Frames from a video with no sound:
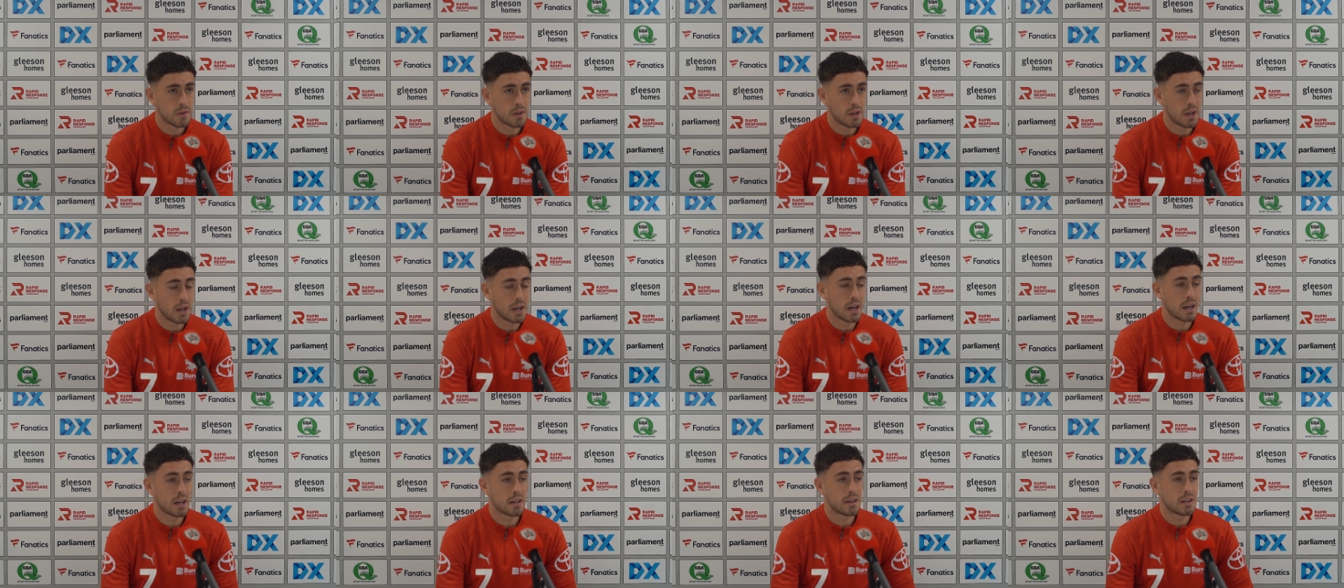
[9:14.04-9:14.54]

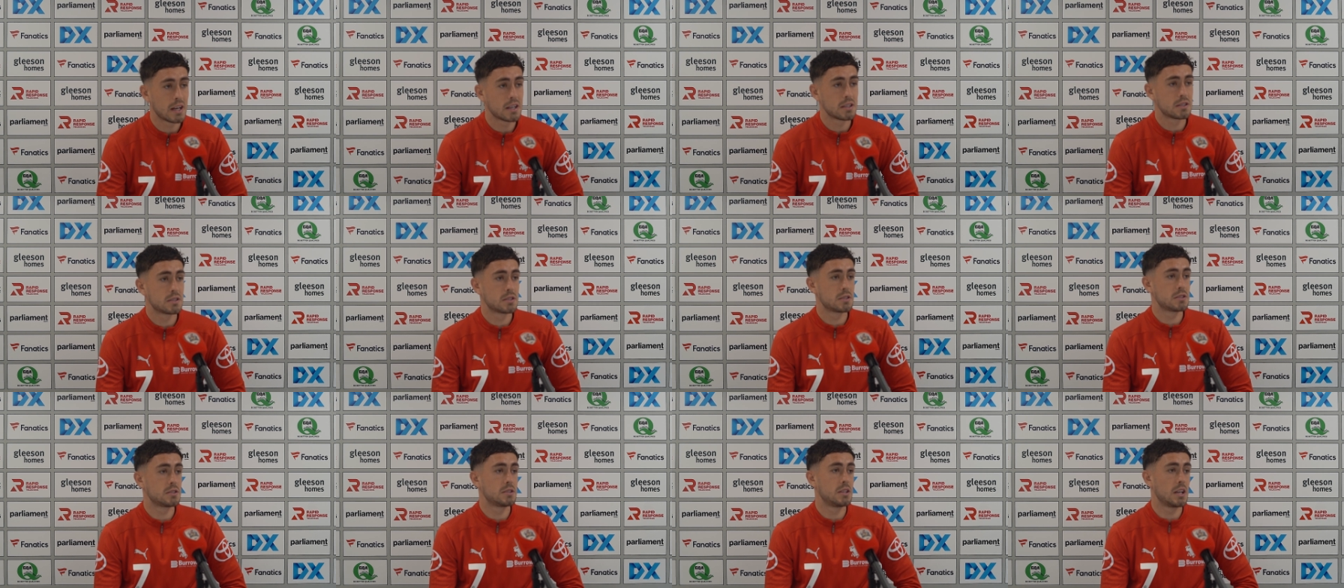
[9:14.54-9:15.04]
Yeah,
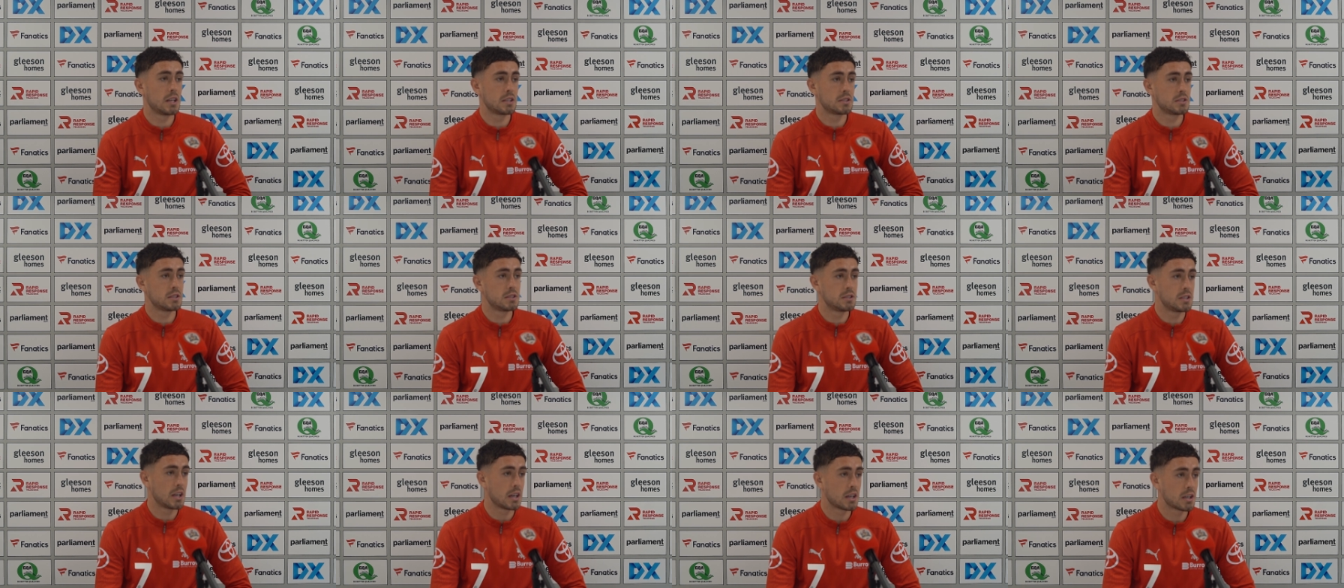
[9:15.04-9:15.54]
that's
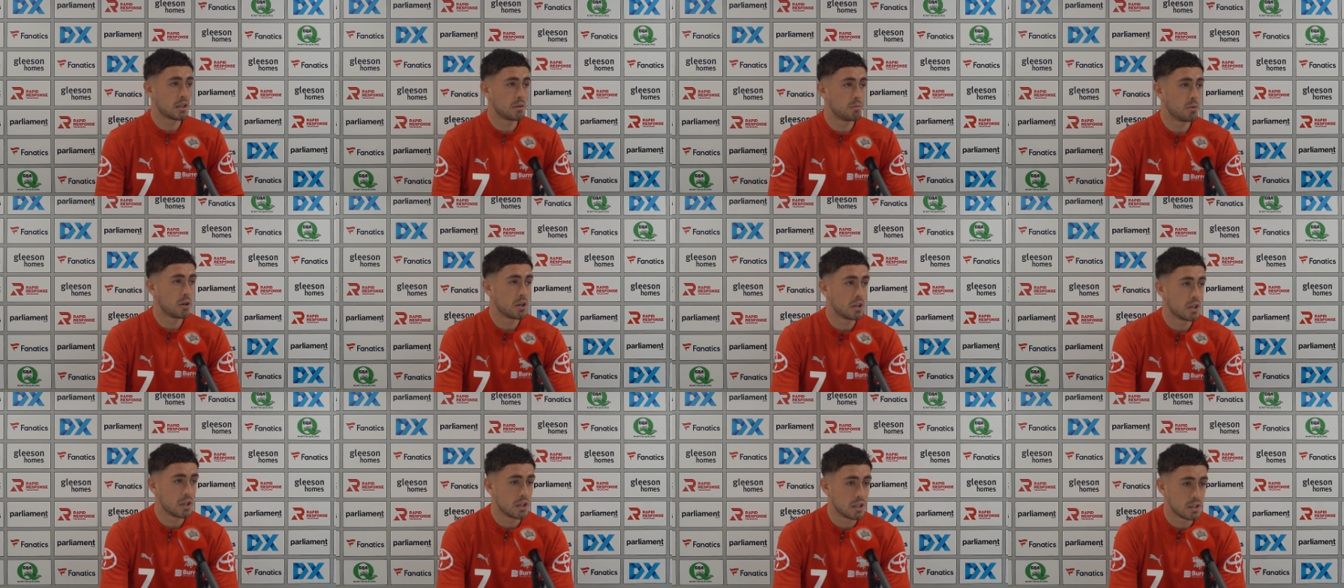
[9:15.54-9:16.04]
exactly
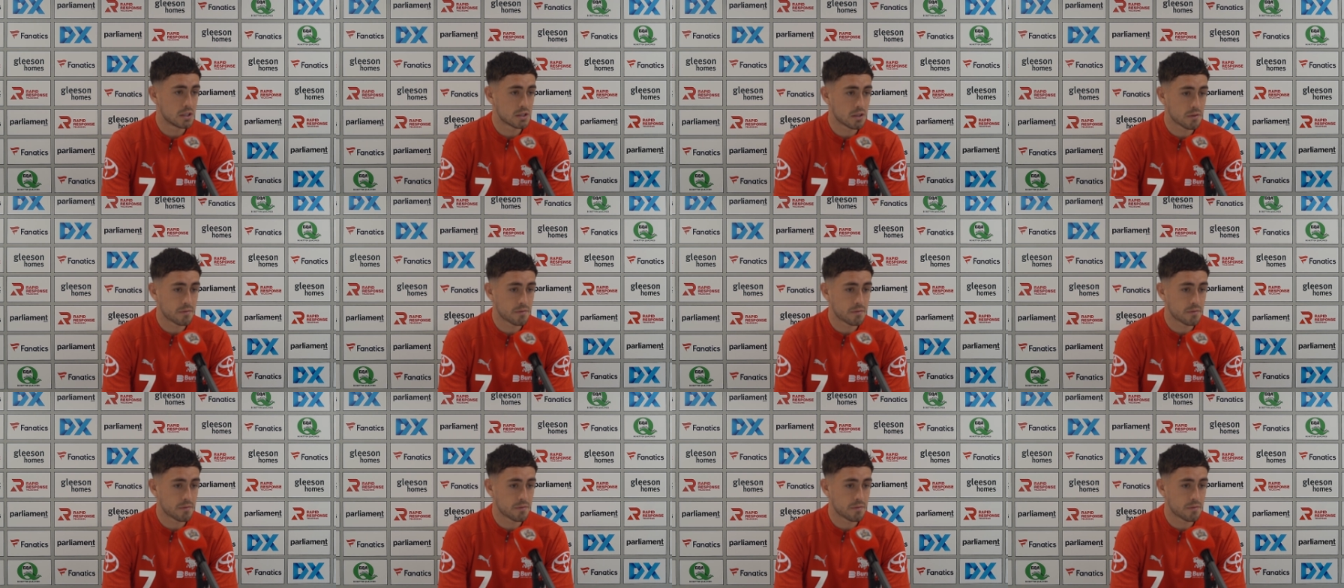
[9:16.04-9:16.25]
what it is.